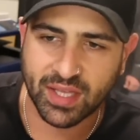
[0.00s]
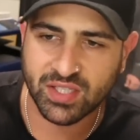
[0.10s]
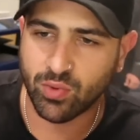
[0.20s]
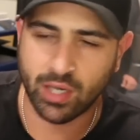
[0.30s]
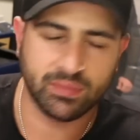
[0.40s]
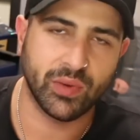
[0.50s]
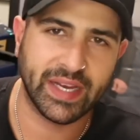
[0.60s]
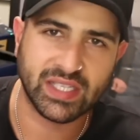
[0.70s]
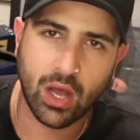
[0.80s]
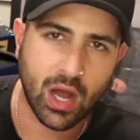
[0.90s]
That's what I'm
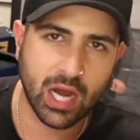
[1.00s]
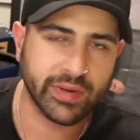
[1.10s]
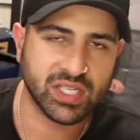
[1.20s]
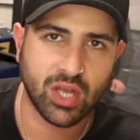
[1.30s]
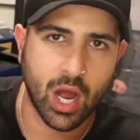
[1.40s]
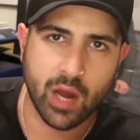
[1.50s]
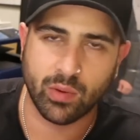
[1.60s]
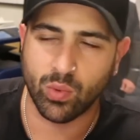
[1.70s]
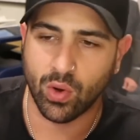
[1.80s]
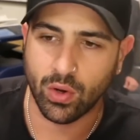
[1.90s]
doing. It's high risk, high
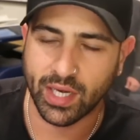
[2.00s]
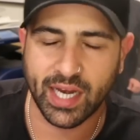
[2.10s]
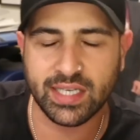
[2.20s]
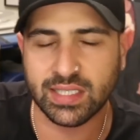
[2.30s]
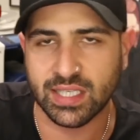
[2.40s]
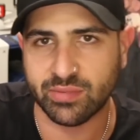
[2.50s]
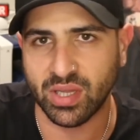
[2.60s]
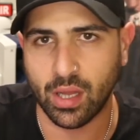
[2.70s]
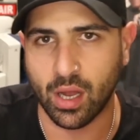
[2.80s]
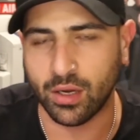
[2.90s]
reward. It is linked
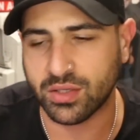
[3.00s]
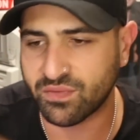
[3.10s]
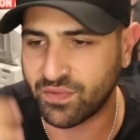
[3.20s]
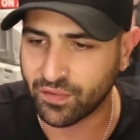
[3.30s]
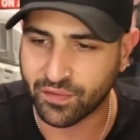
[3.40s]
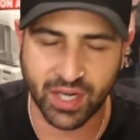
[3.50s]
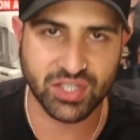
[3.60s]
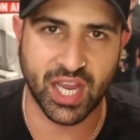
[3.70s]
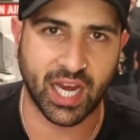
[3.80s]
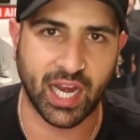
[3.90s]
below. Feel free
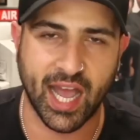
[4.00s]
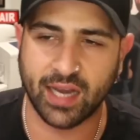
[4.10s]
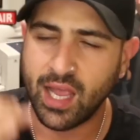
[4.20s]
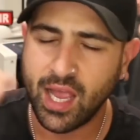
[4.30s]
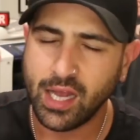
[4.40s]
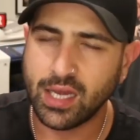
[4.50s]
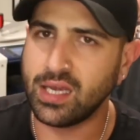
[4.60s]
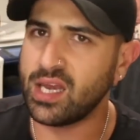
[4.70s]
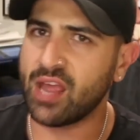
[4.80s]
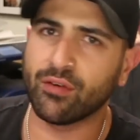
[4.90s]
to check it out.
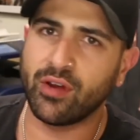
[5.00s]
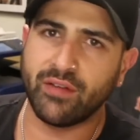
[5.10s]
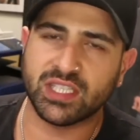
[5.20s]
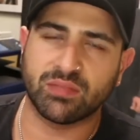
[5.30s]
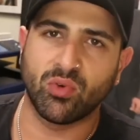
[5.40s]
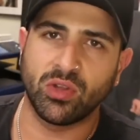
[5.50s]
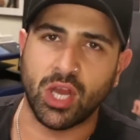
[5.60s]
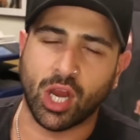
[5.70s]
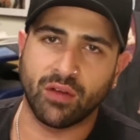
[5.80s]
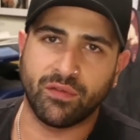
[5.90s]
Never invest more than
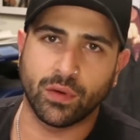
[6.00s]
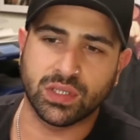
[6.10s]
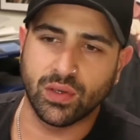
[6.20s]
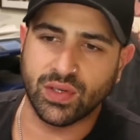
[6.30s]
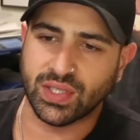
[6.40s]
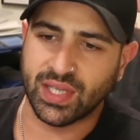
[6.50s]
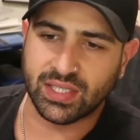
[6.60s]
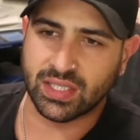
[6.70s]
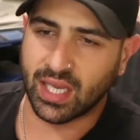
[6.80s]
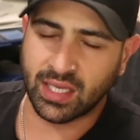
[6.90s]
you can afford to lose
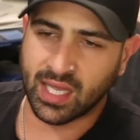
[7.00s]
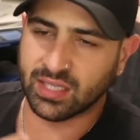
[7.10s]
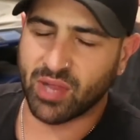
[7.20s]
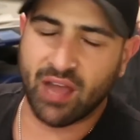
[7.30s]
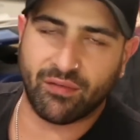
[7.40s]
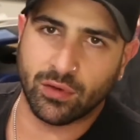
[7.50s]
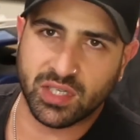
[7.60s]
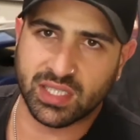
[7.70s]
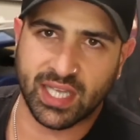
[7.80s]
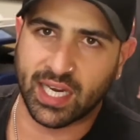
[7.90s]
in these platforms,
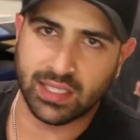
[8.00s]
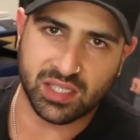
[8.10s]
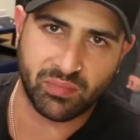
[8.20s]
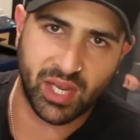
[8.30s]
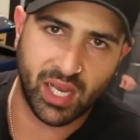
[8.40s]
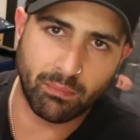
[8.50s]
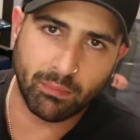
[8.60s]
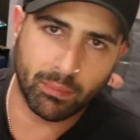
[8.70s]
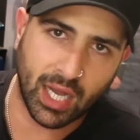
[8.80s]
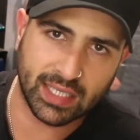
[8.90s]
because they can disappear
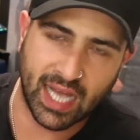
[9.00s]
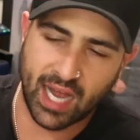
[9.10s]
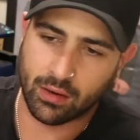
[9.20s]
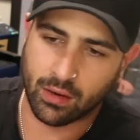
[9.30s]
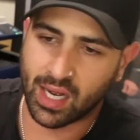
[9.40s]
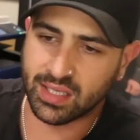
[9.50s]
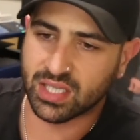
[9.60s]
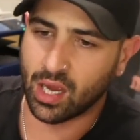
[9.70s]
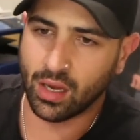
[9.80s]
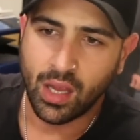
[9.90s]
like that. All right.
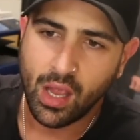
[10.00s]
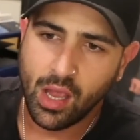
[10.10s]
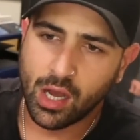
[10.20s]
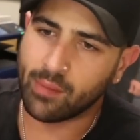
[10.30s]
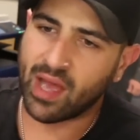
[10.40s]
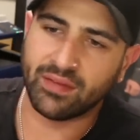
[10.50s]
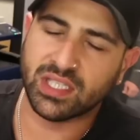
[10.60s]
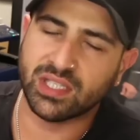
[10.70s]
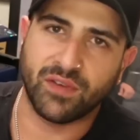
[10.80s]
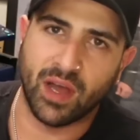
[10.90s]
So I'm having
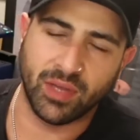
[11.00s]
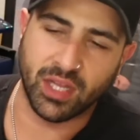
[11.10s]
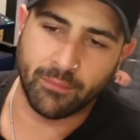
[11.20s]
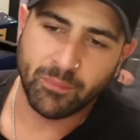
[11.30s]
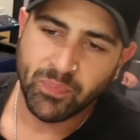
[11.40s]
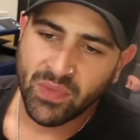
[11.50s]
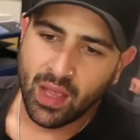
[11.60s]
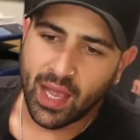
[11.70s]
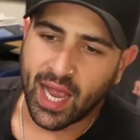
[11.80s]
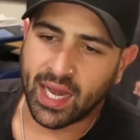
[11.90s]
some fun with it.
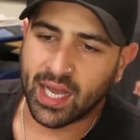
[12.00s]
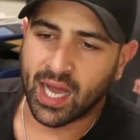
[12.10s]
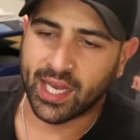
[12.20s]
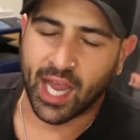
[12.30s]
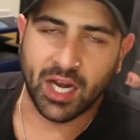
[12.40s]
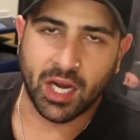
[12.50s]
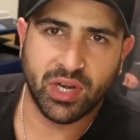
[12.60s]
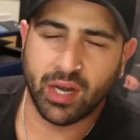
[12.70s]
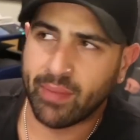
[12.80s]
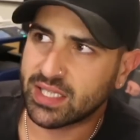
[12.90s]
And again, I
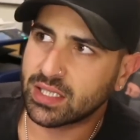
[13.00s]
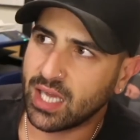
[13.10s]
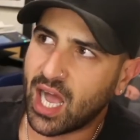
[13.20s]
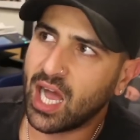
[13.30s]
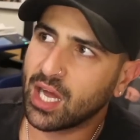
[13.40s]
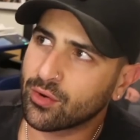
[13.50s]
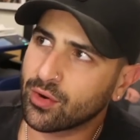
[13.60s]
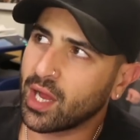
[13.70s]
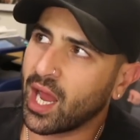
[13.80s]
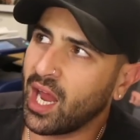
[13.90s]
put in basically
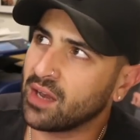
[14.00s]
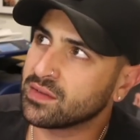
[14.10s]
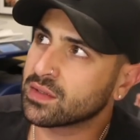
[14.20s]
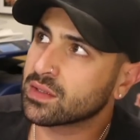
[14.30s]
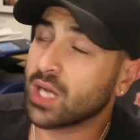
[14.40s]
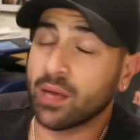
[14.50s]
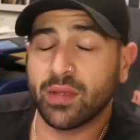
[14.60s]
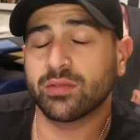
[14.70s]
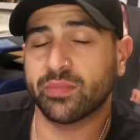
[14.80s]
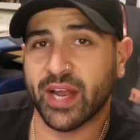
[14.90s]
100 and I
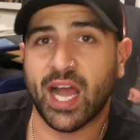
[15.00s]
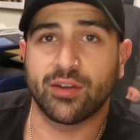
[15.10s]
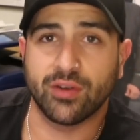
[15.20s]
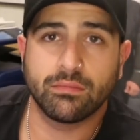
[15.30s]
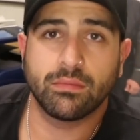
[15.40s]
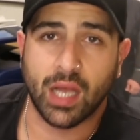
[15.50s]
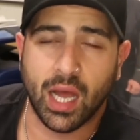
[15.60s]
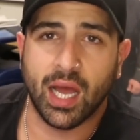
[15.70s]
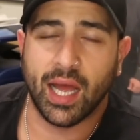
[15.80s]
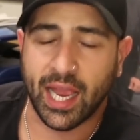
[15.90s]
think it was about 100
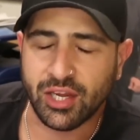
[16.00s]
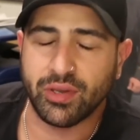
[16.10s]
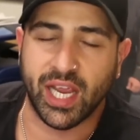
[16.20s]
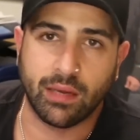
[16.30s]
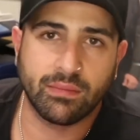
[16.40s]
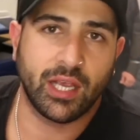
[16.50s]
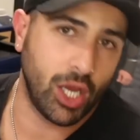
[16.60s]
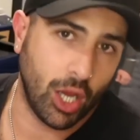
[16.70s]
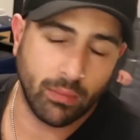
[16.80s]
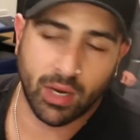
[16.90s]
AUD. There
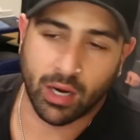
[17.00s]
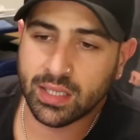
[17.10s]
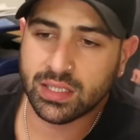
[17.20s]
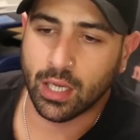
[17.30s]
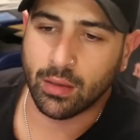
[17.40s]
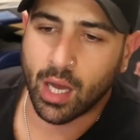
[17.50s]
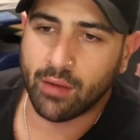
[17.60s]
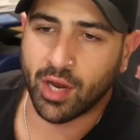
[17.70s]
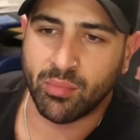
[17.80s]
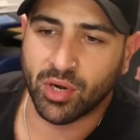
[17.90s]
you go. All right. So
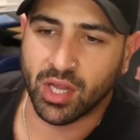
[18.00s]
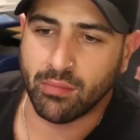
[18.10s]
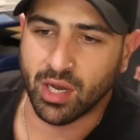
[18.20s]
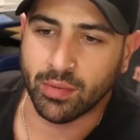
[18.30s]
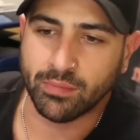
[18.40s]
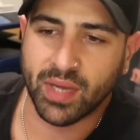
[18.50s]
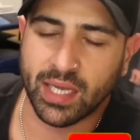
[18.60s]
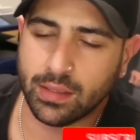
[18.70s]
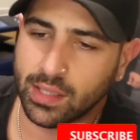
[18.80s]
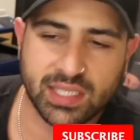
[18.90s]
I've only put in the minimum,
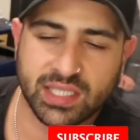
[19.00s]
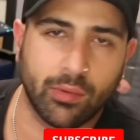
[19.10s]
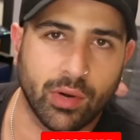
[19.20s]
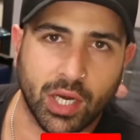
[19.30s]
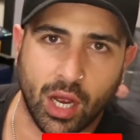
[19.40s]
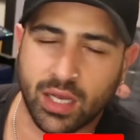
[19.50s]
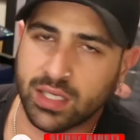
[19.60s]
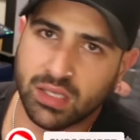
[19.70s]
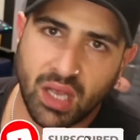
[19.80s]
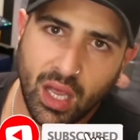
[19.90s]
but let's see where it
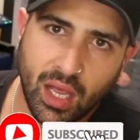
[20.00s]
goes.